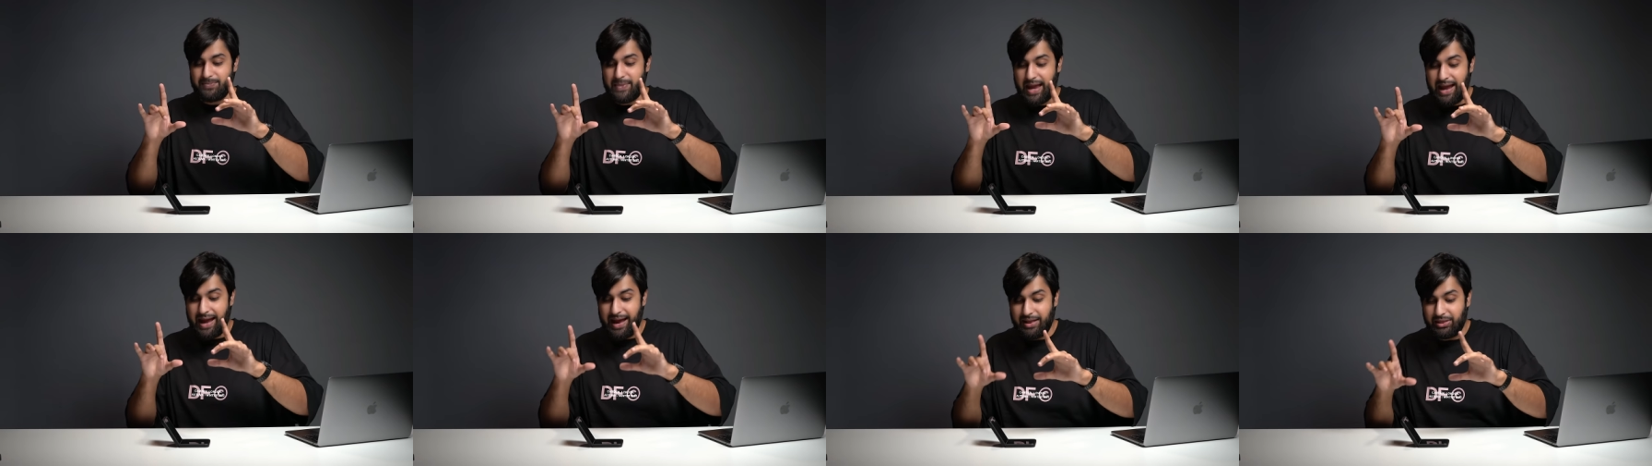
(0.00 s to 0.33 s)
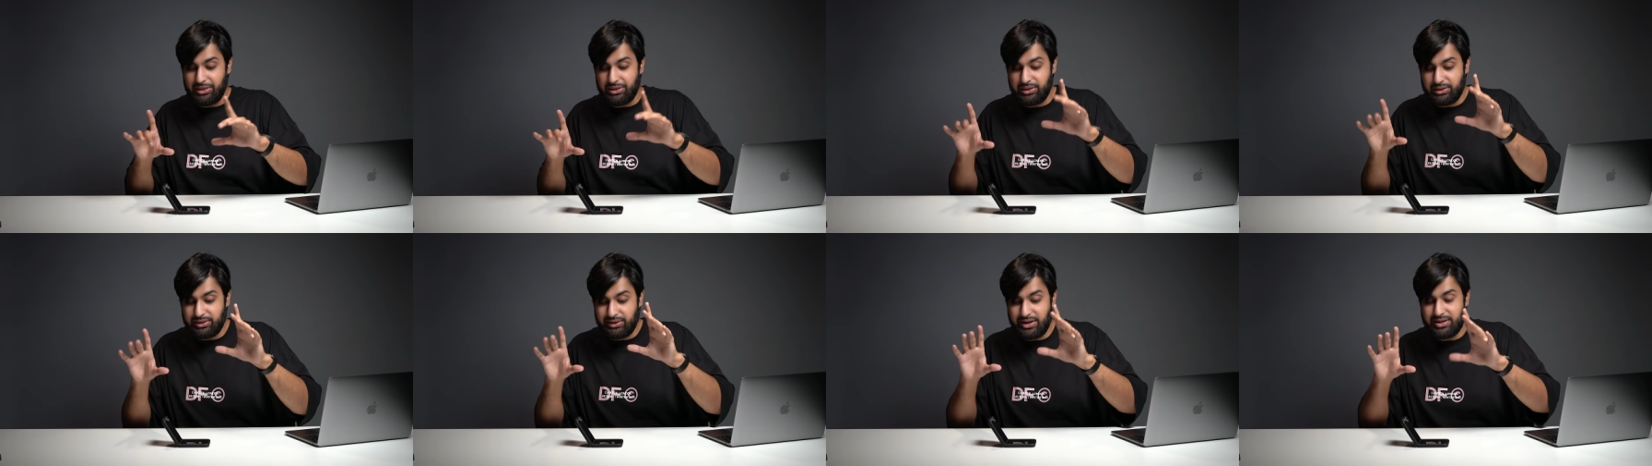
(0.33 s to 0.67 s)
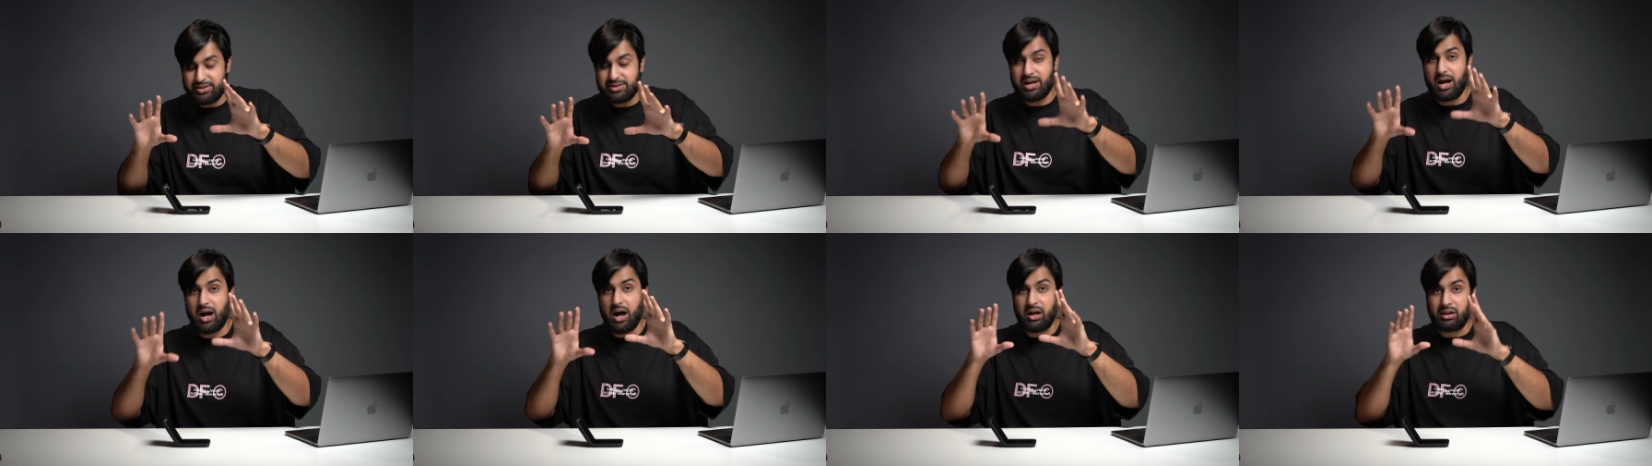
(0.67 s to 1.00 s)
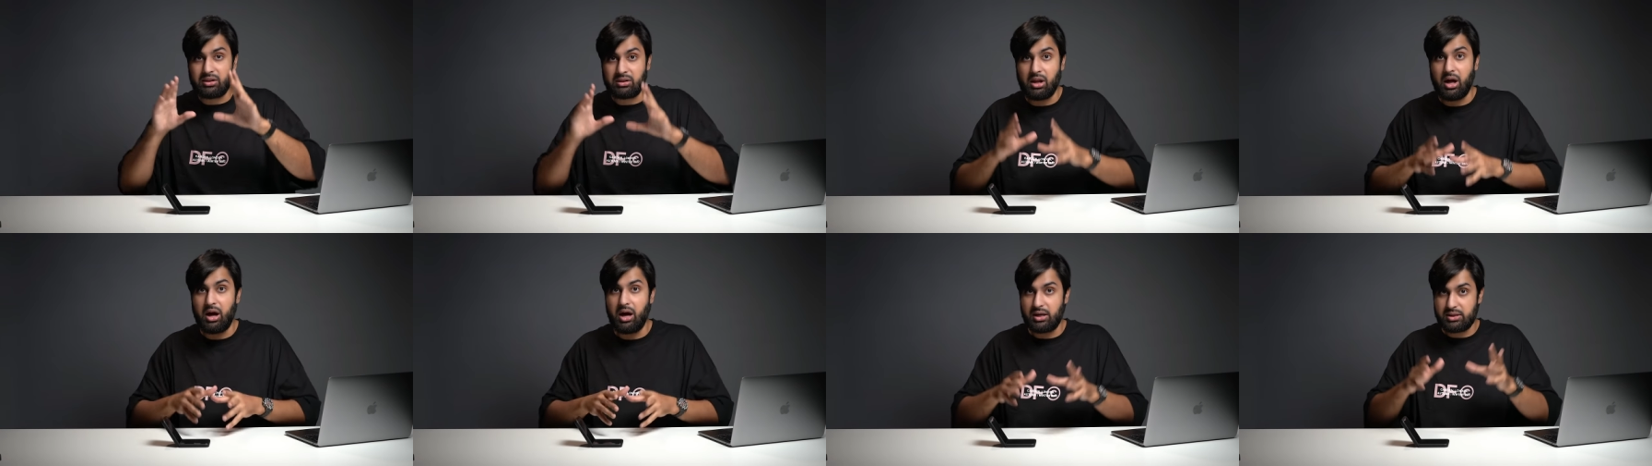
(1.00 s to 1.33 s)
and there's a
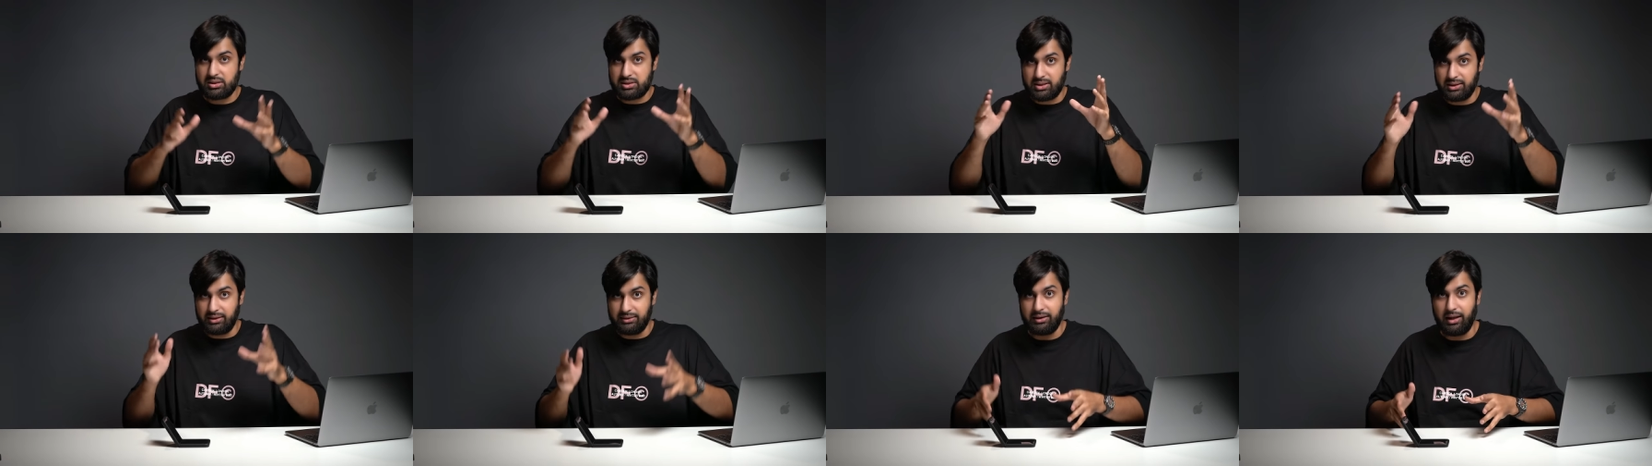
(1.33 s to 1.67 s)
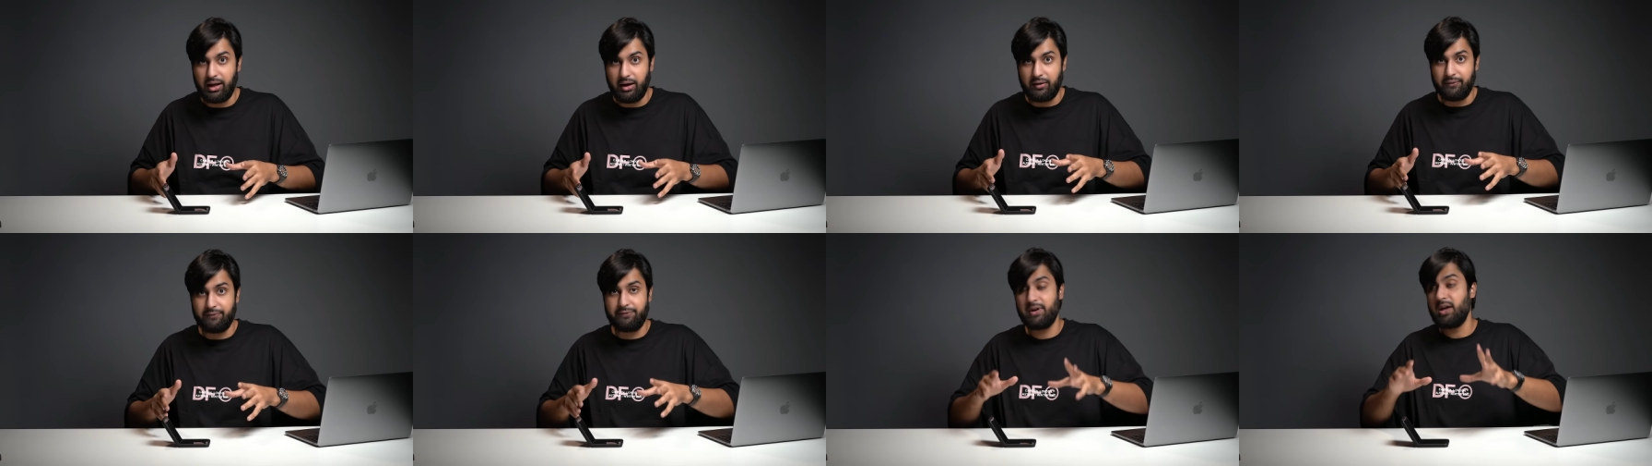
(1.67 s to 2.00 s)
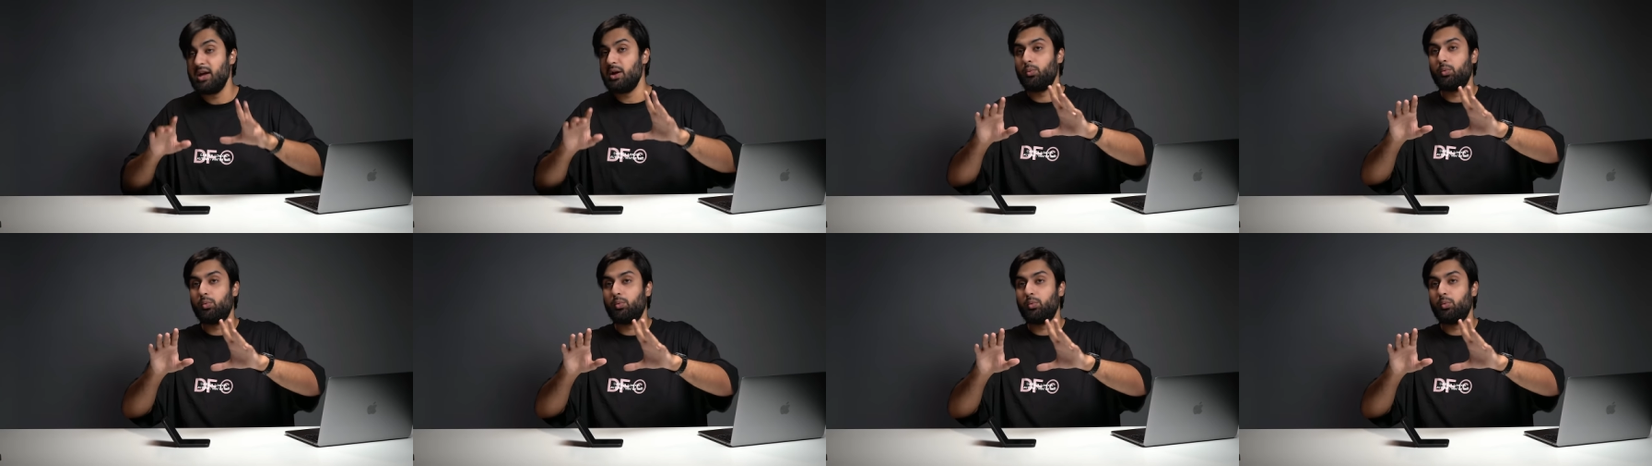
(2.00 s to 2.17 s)
lot to love,